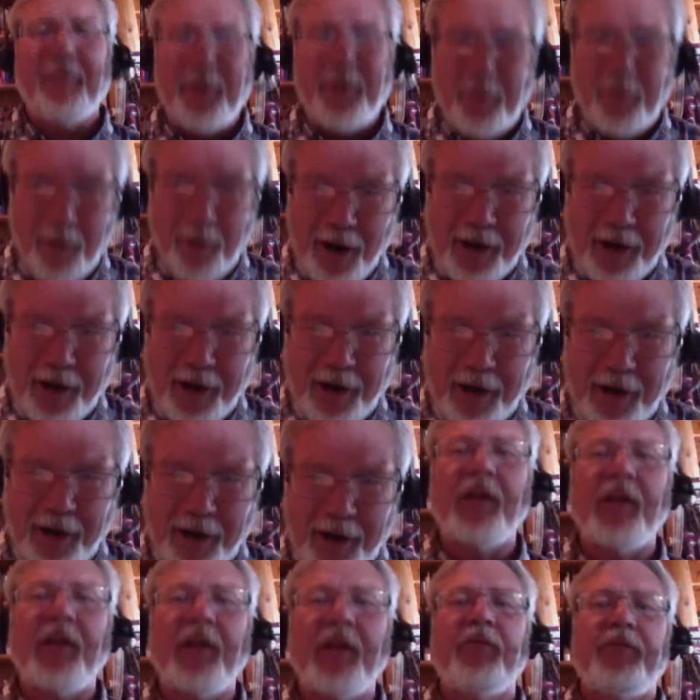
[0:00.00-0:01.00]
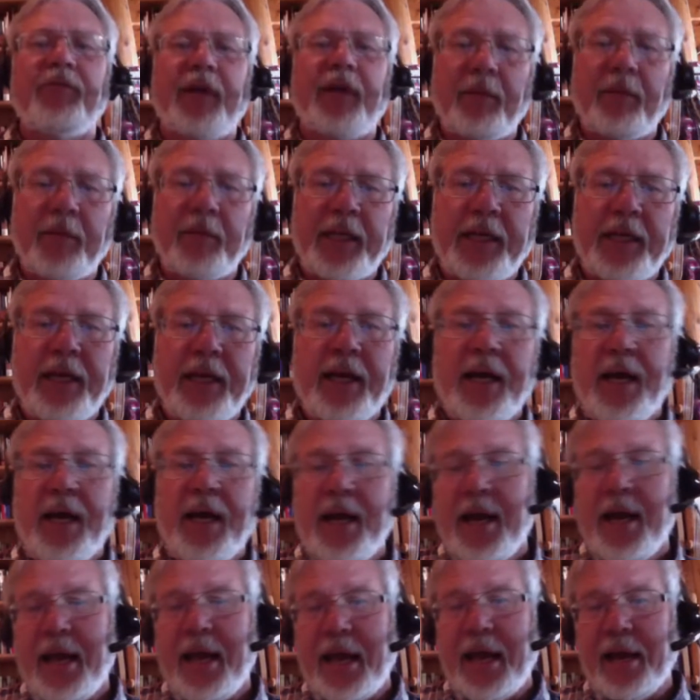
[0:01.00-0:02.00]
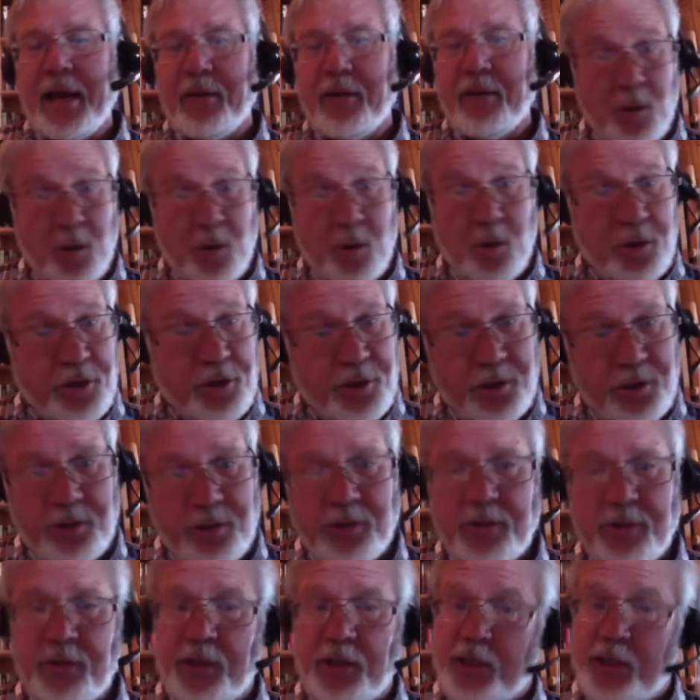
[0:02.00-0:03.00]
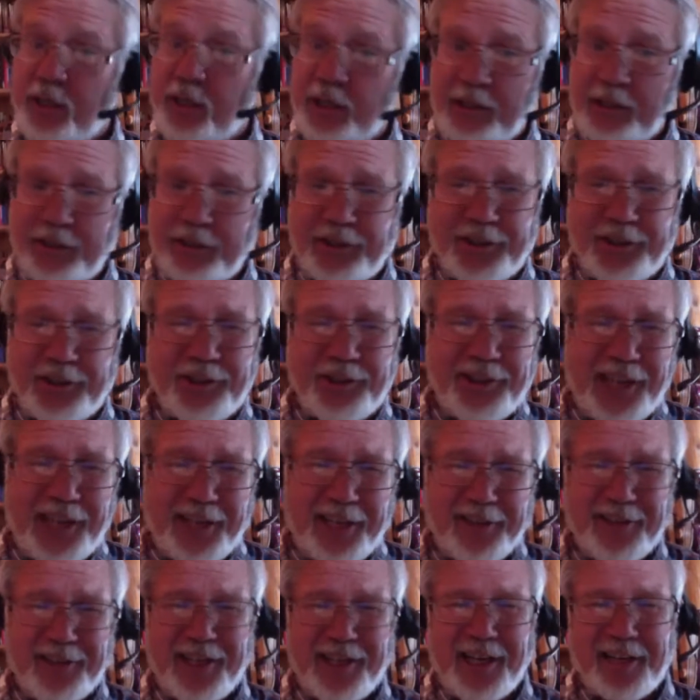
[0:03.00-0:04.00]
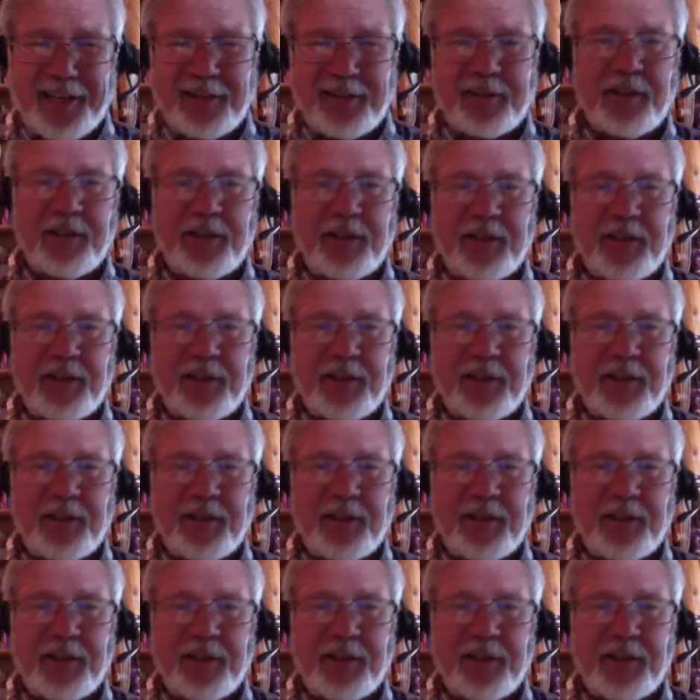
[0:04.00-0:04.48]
the Rockefeller family, and of course the Dulleses as, as